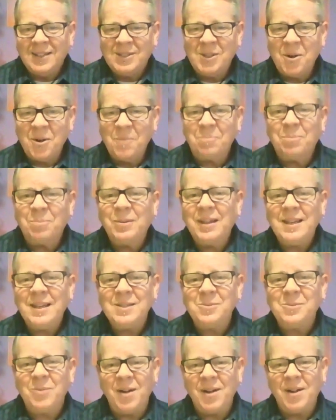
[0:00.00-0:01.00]
So
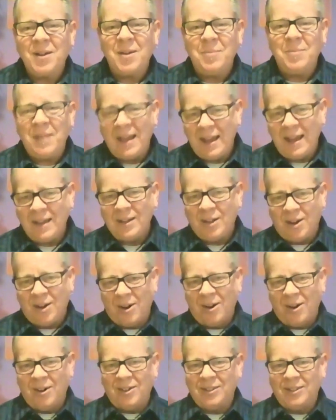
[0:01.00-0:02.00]
please welcome Ed
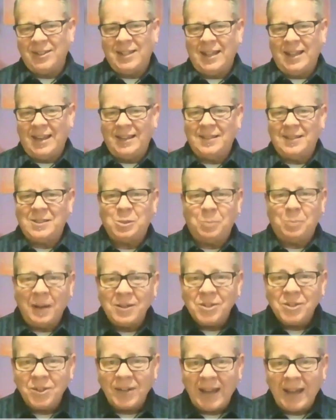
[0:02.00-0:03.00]
Carlton,
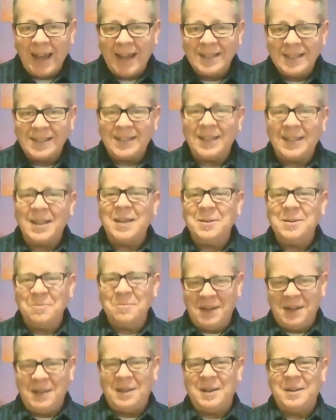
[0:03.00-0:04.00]
special guest and
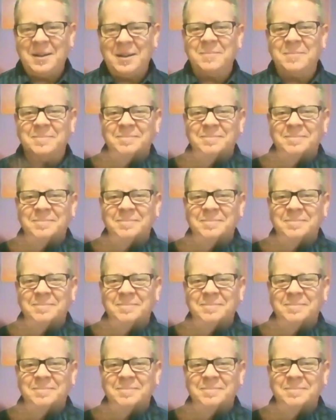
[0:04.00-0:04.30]
medium.